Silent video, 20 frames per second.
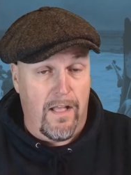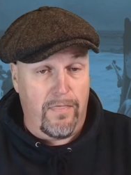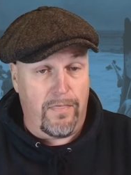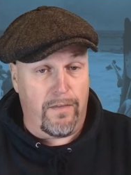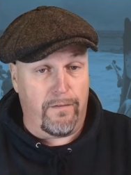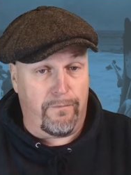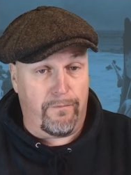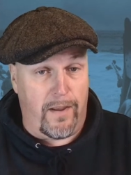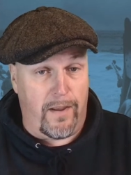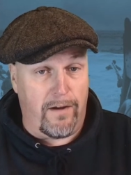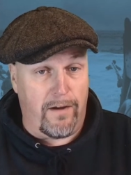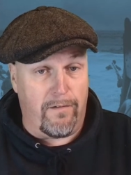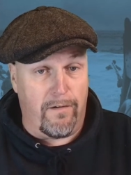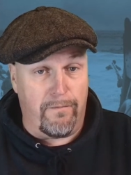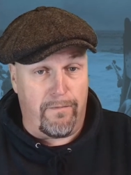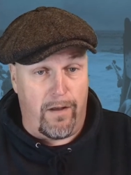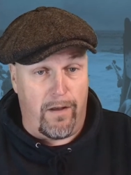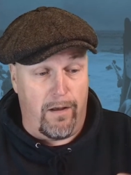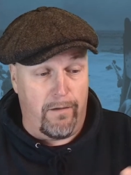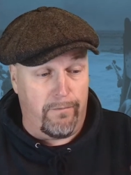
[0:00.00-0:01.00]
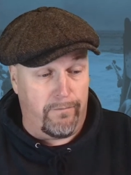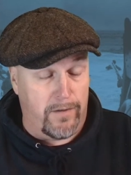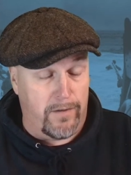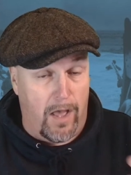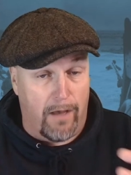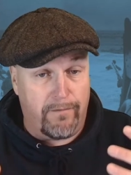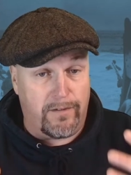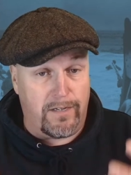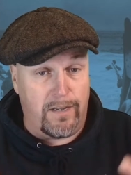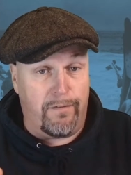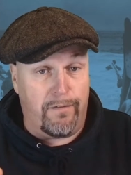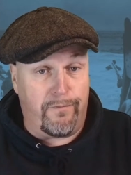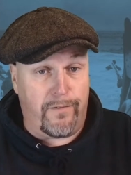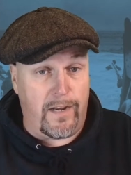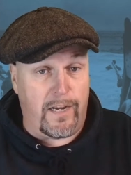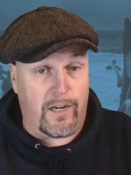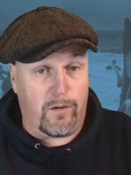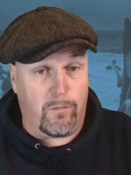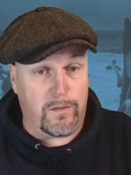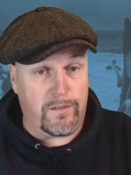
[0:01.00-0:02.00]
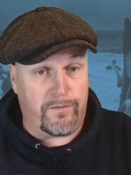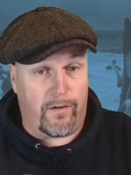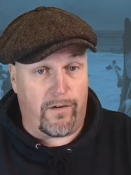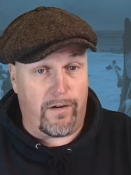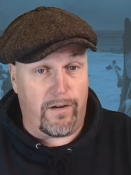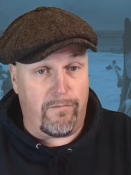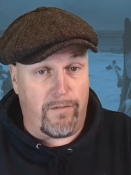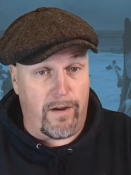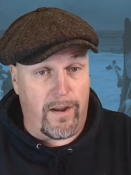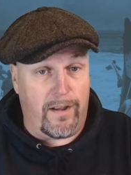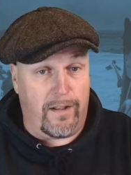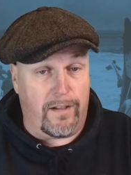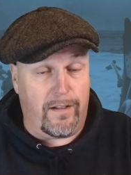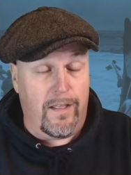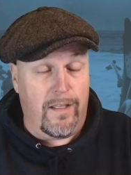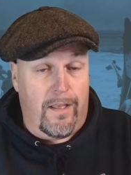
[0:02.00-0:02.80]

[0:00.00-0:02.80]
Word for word: The fear of, of, of defeat was very real.